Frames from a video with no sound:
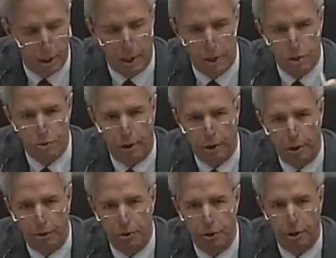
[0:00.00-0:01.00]
and
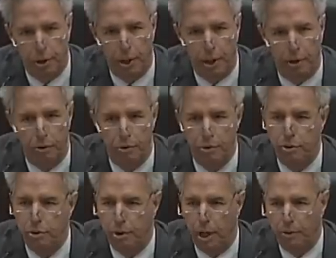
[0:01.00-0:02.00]
instructing your circulating nurse to
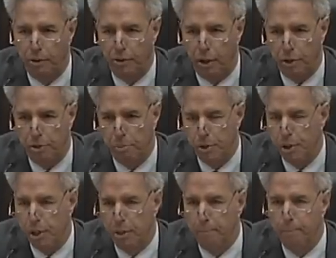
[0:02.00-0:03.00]
turn on the suction
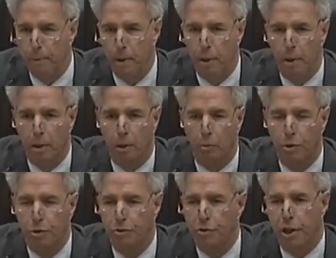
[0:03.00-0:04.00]
machine.
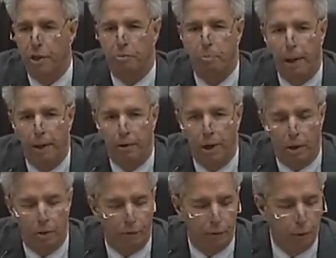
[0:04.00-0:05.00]
What you'll see is pale
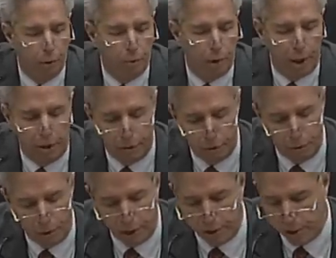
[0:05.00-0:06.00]
yellow fluid running through
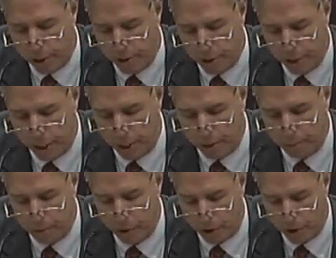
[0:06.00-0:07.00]
this into the
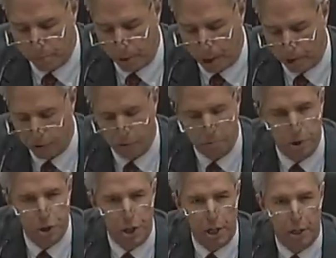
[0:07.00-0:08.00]
suction bottles of the
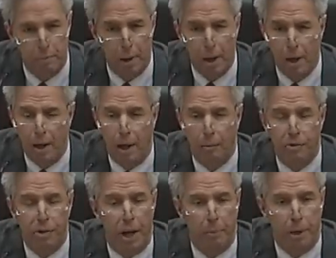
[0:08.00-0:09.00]
machine. That
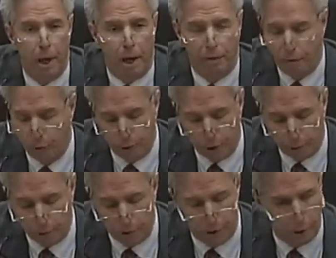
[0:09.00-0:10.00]
was the amniotic fluid
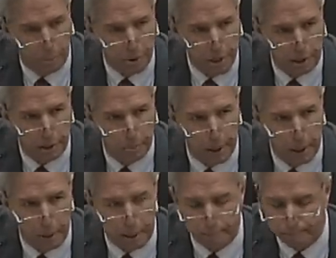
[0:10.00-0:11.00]
that was there to protect the
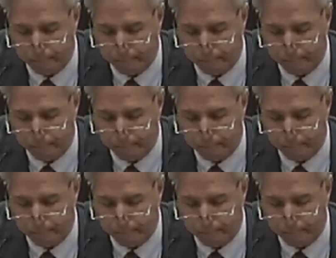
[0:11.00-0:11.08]
baby.